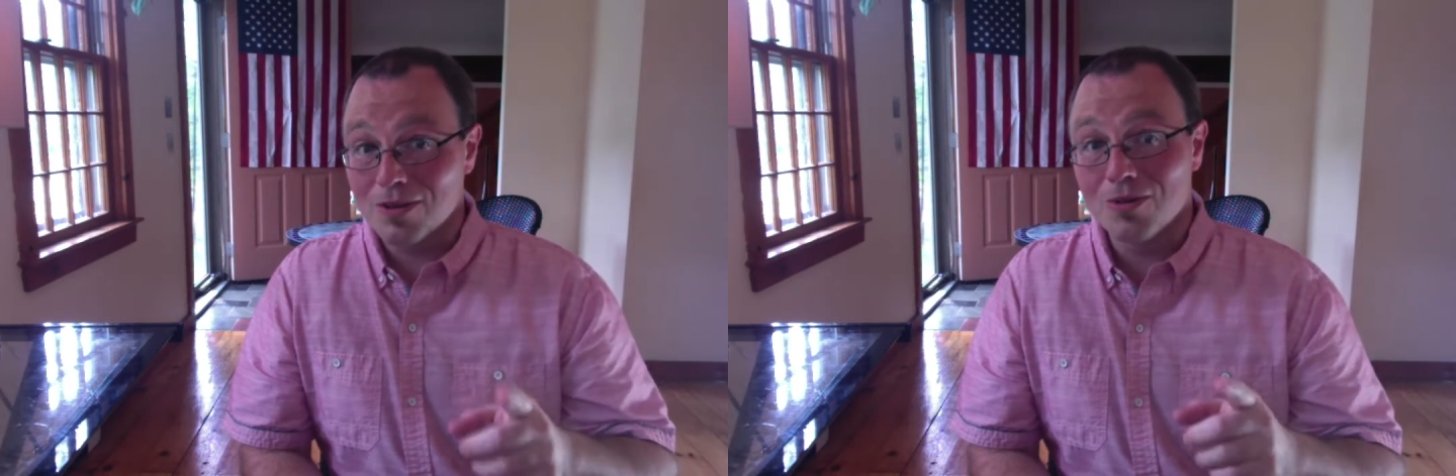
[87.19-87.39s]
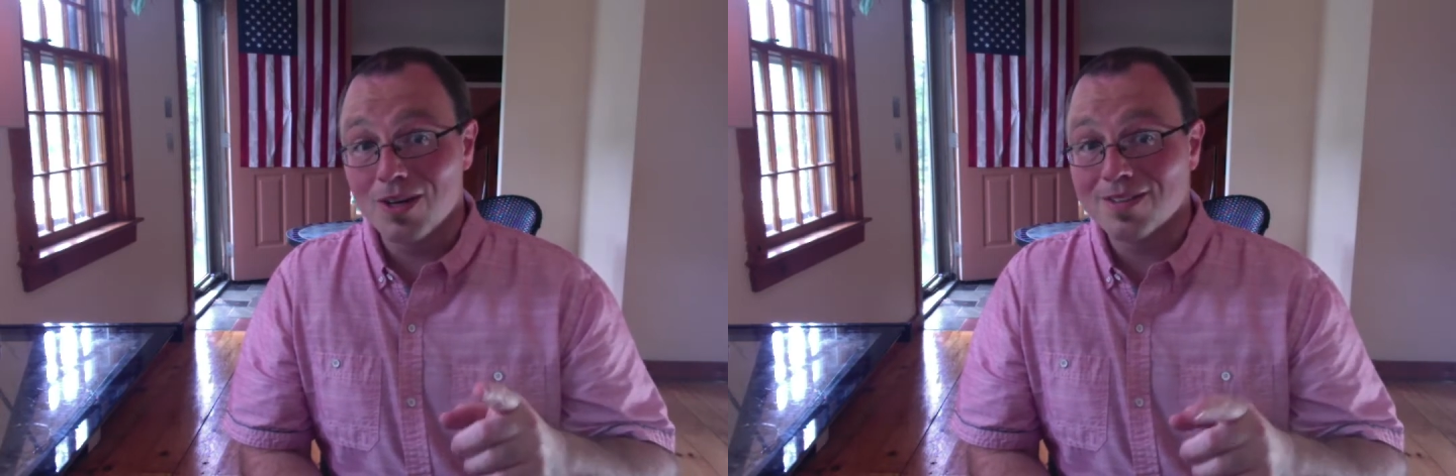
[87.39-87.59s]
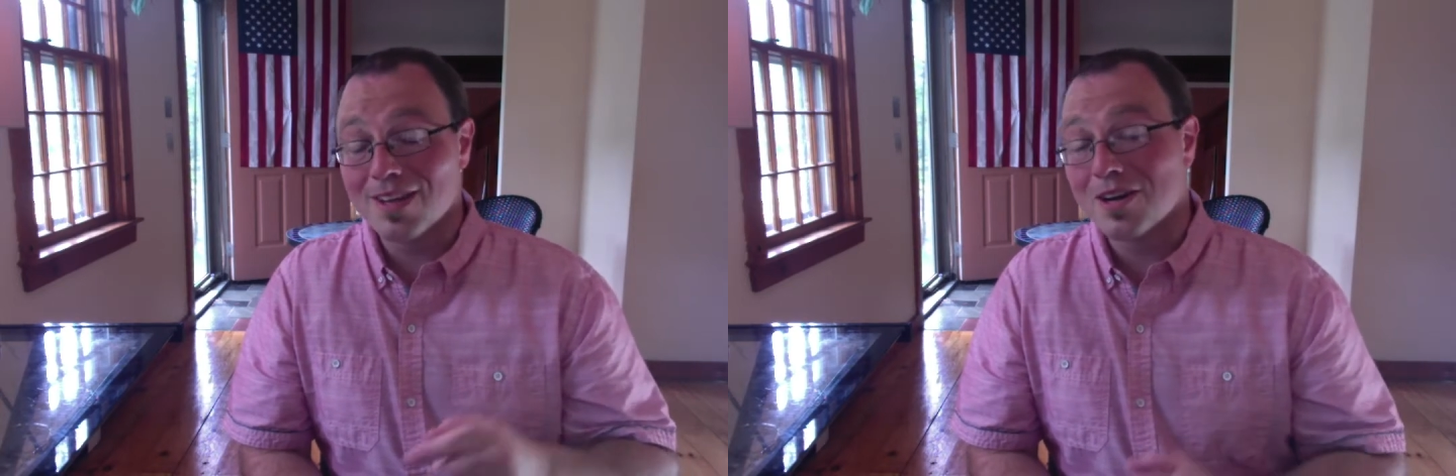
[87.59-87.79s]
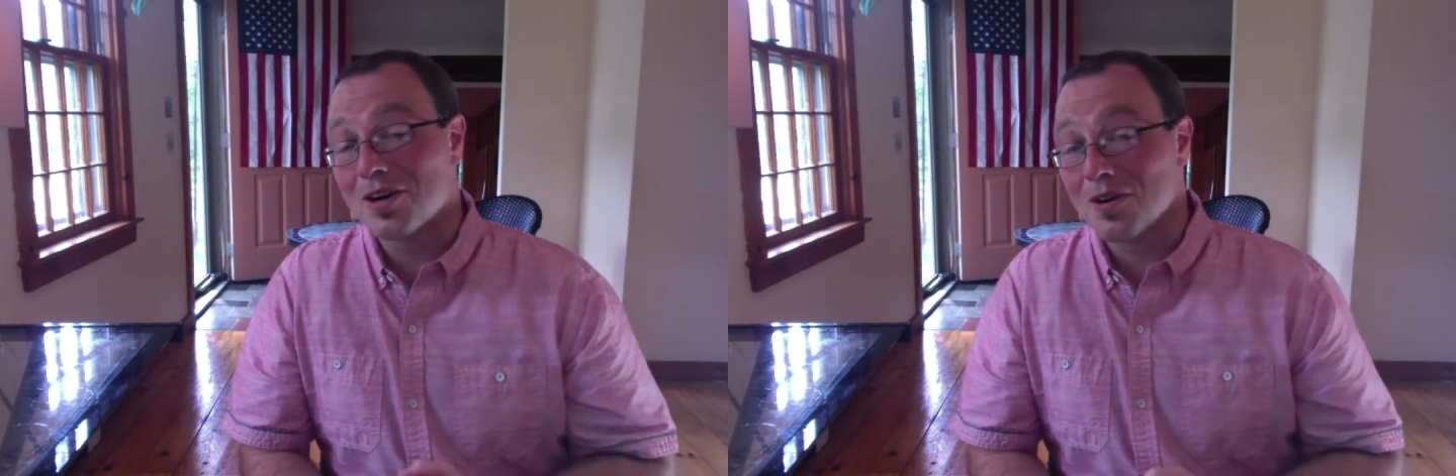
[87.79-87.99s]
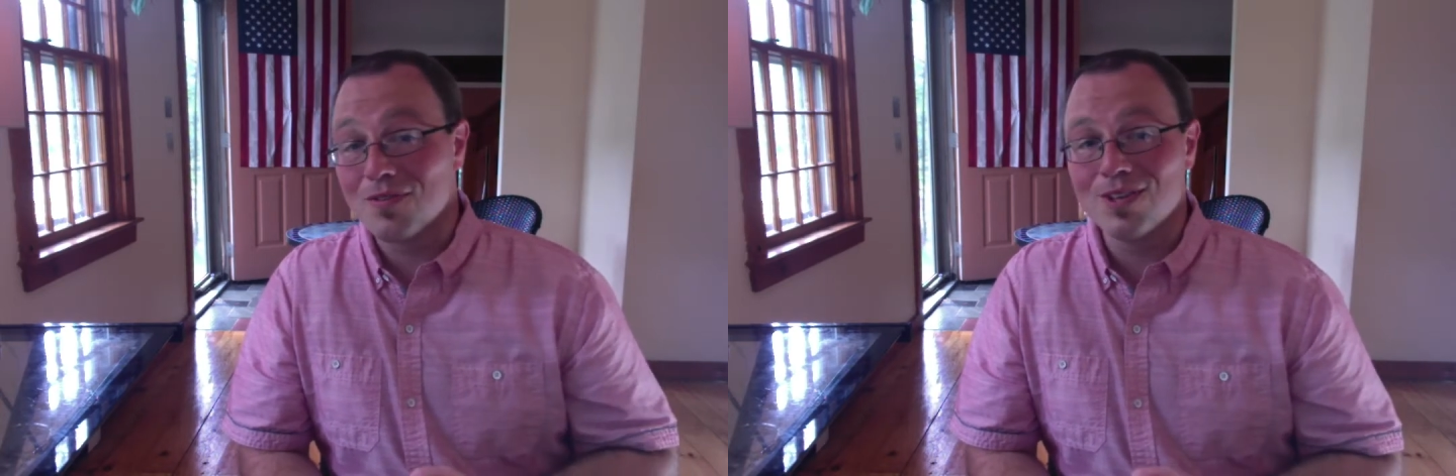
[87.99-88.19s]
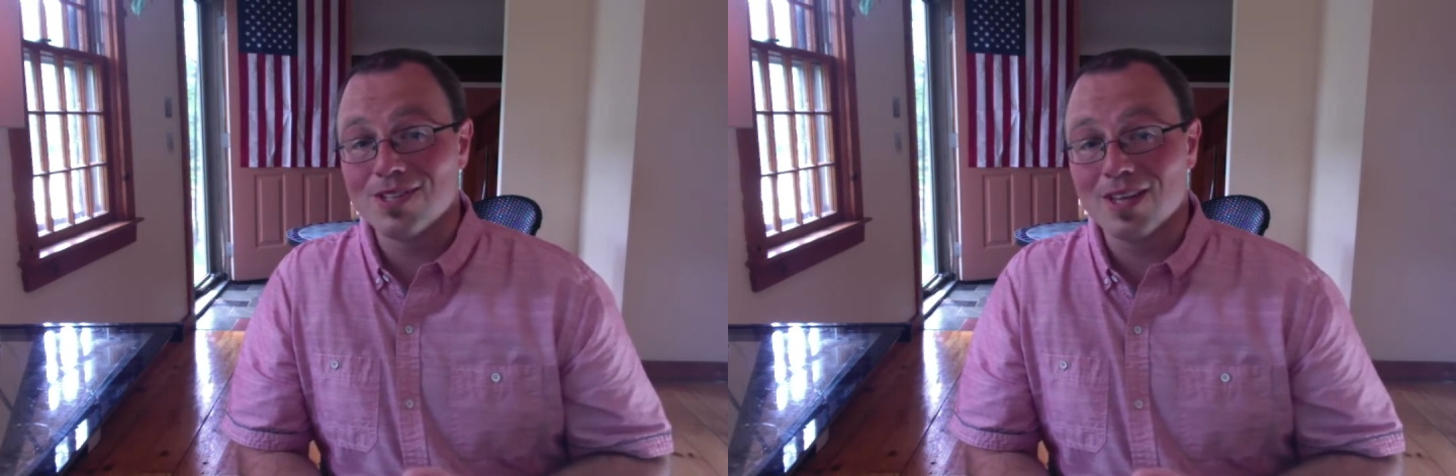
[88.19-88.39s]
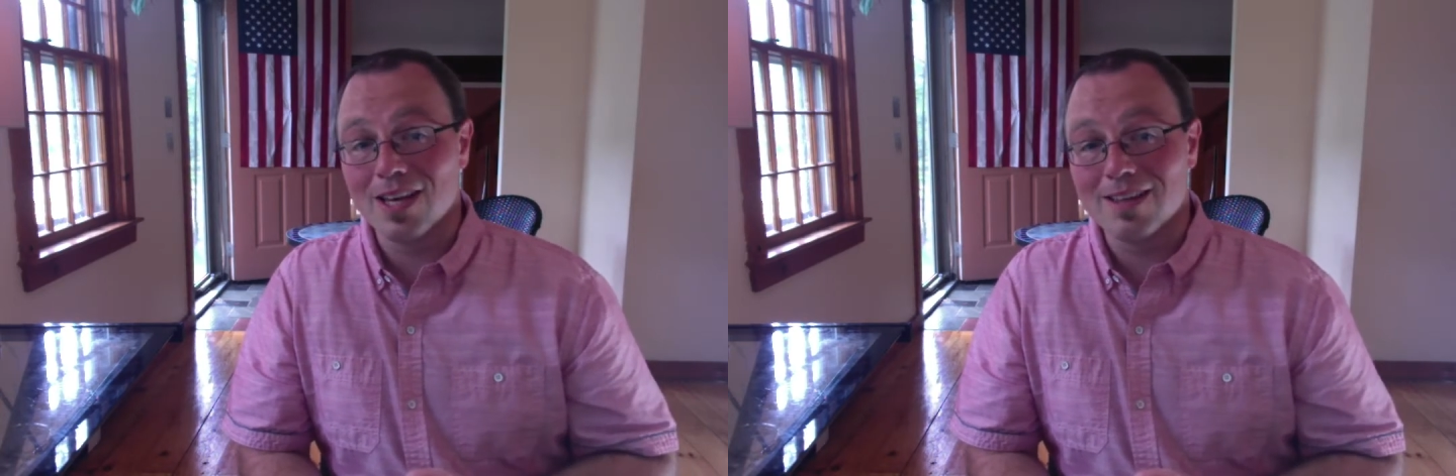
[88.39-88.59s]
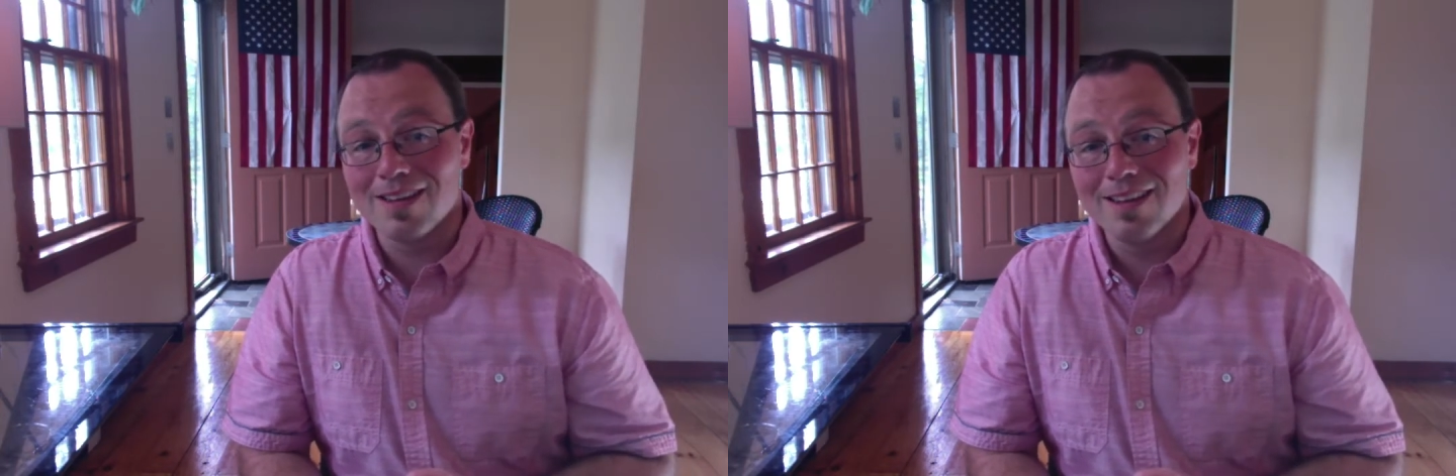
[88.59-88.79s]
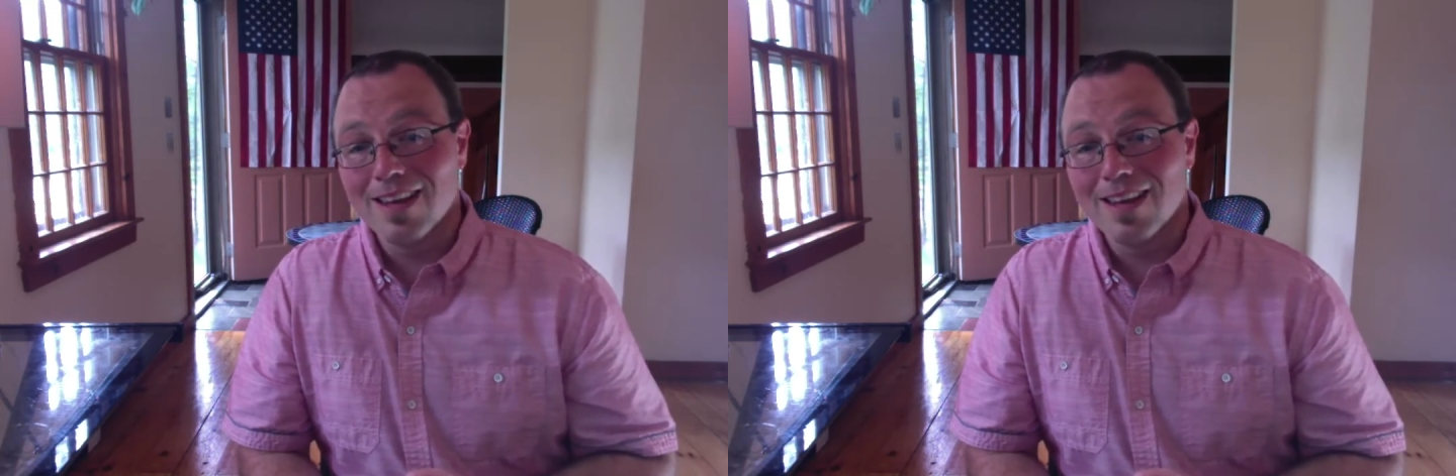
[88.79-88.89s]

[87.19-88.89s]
U.S. Senator if he's elected.